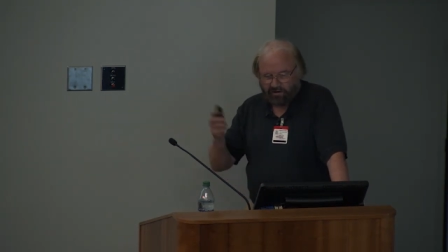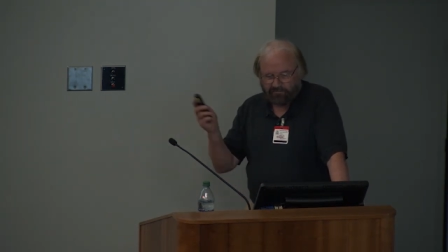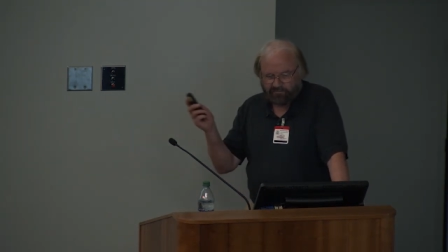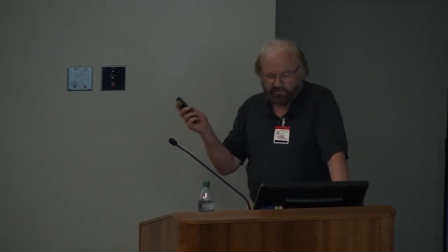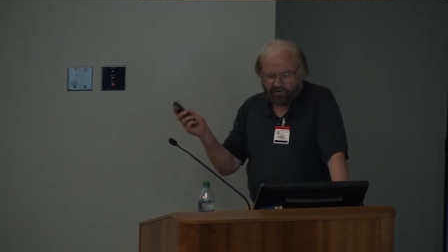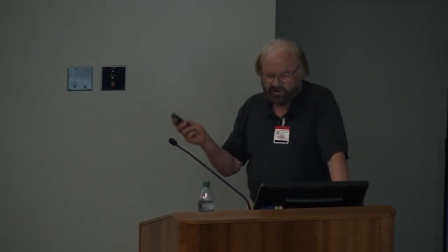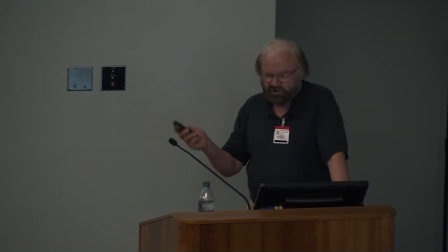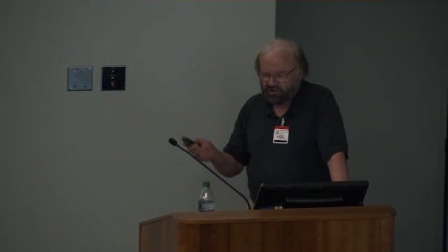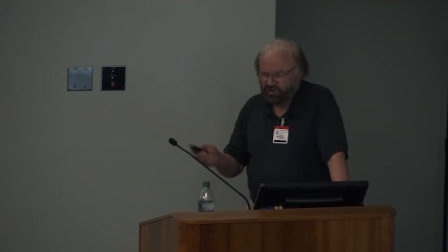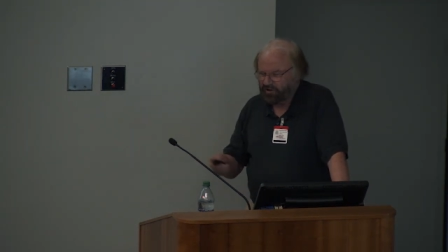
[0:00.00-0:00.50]

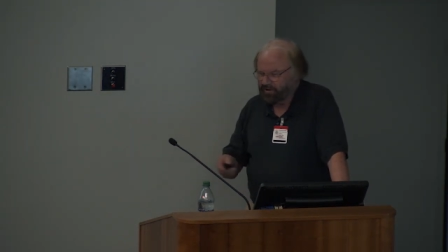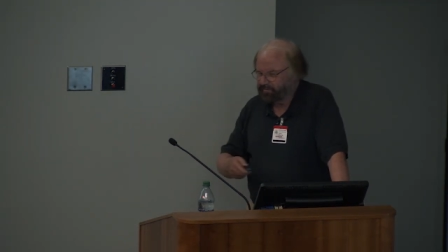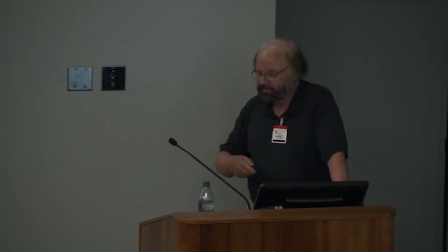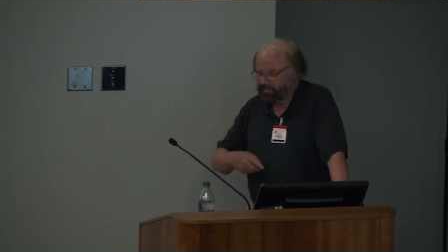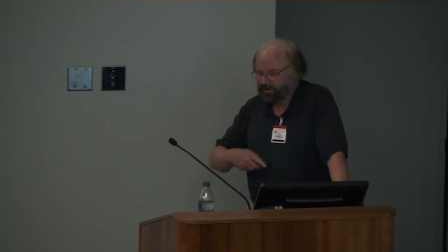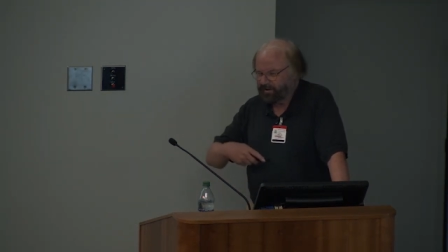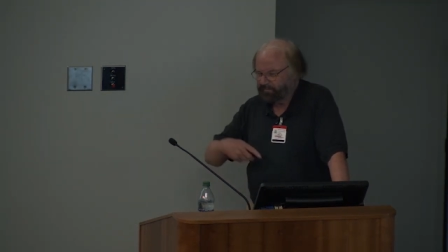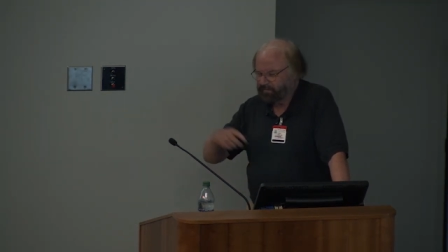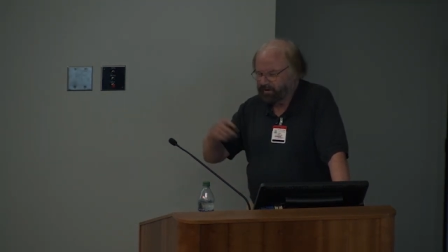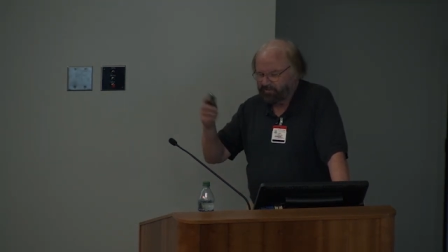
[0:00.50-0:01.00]
have show,
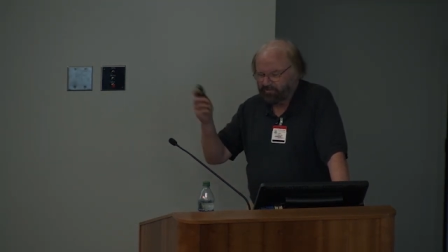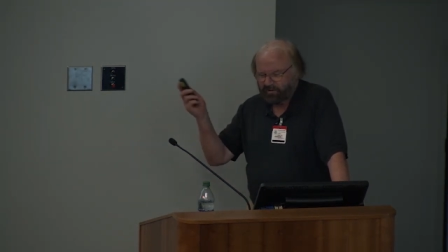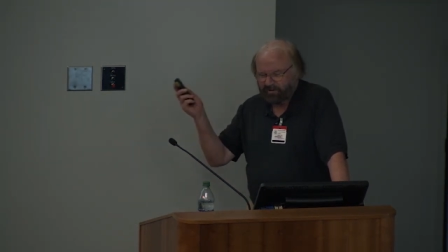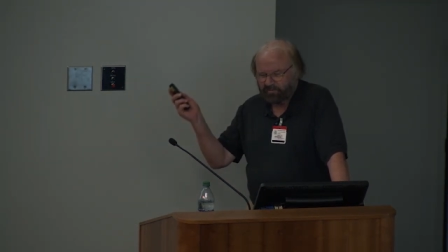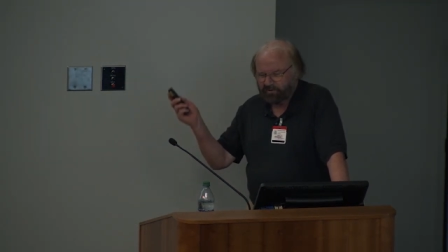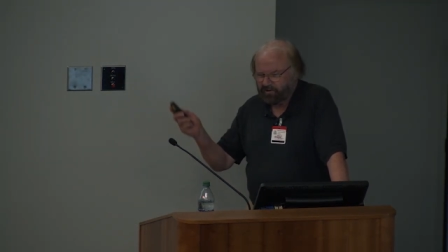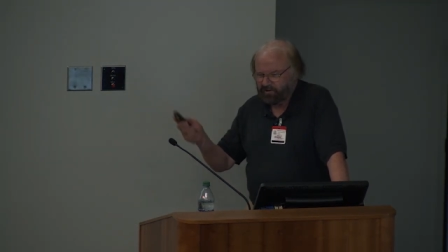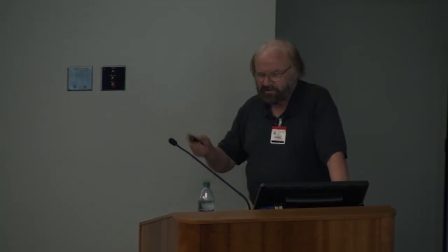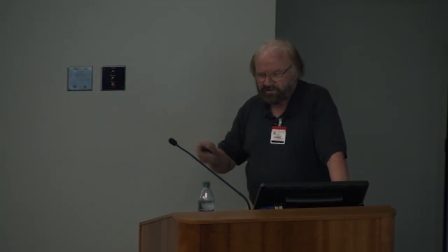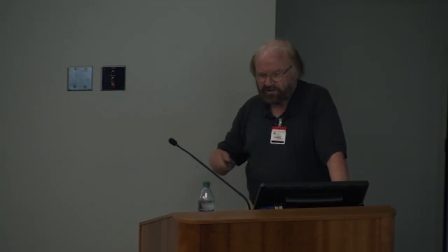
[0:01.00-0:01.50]
been
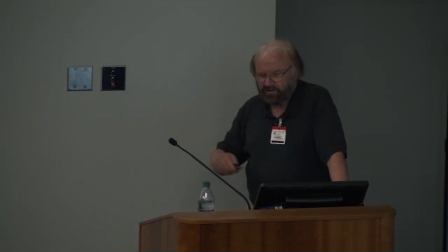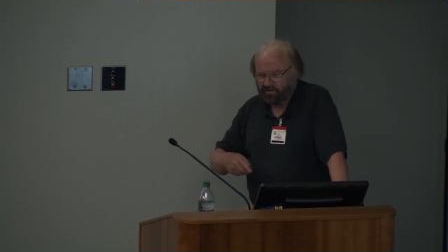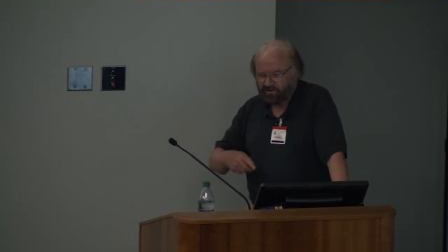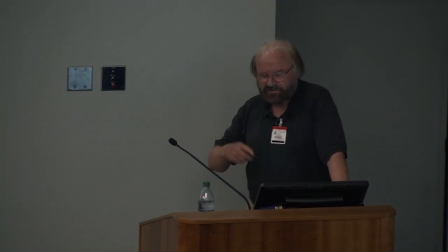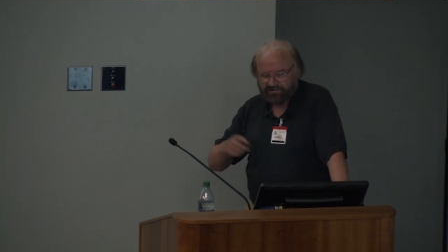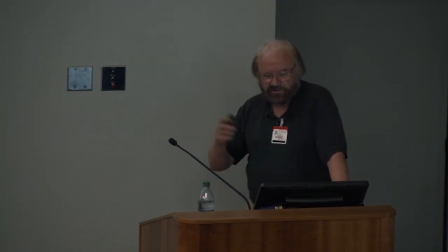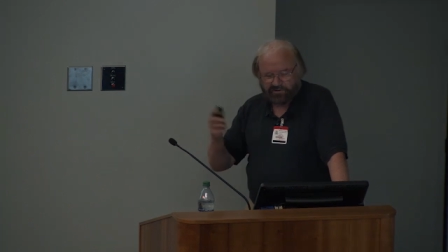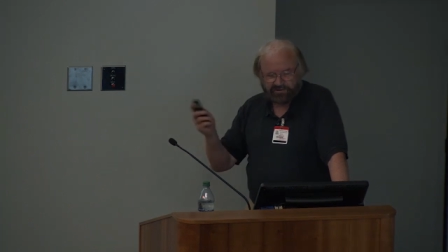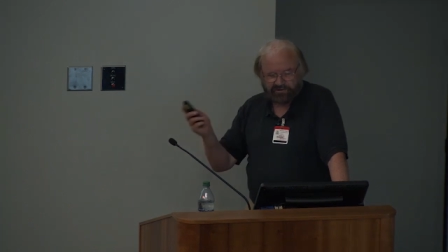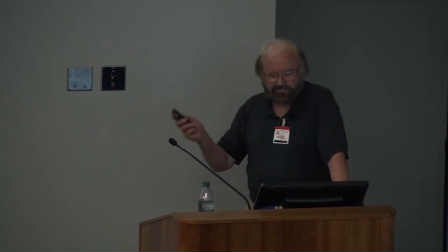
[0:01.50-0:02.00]
reproduced in
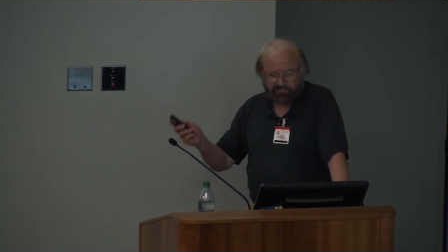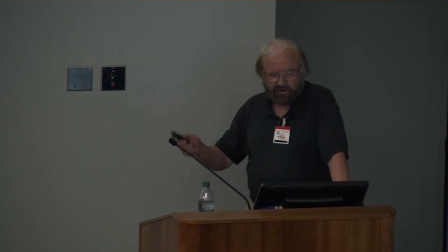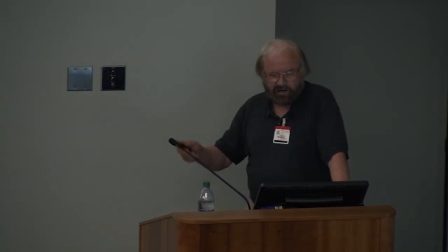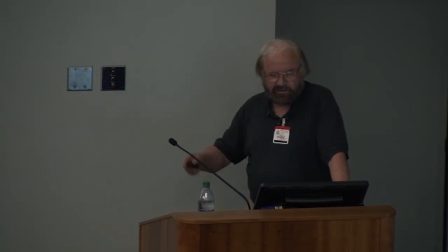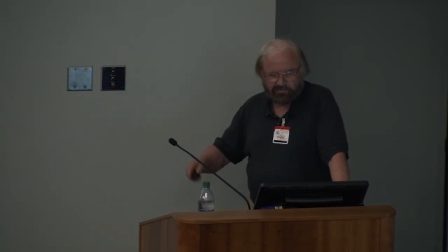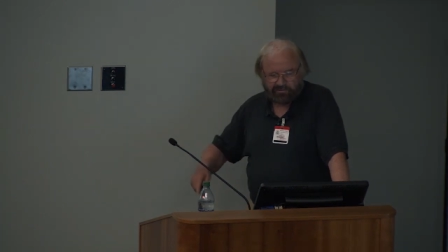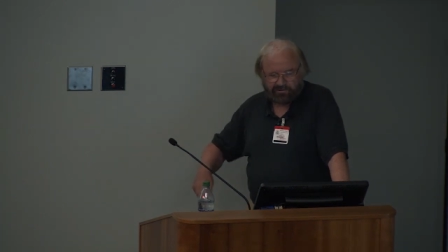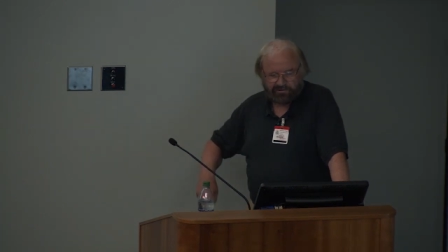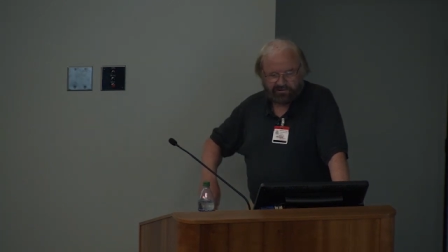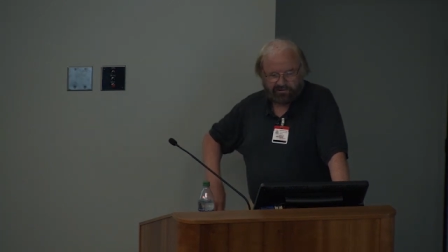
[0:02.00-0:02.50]
all sorts of
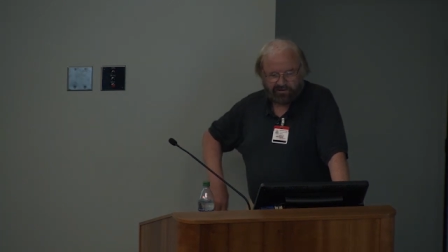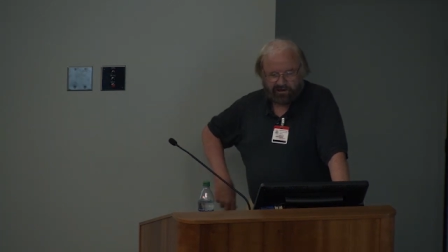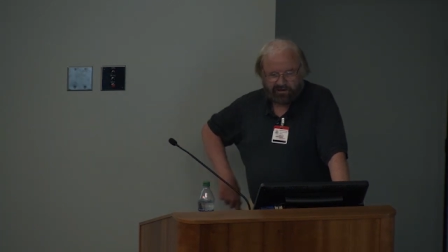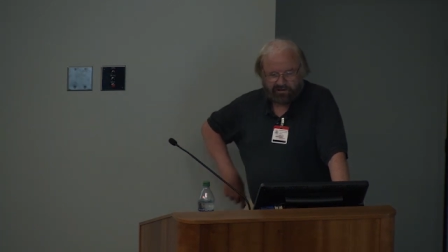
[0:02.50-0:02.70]
papers and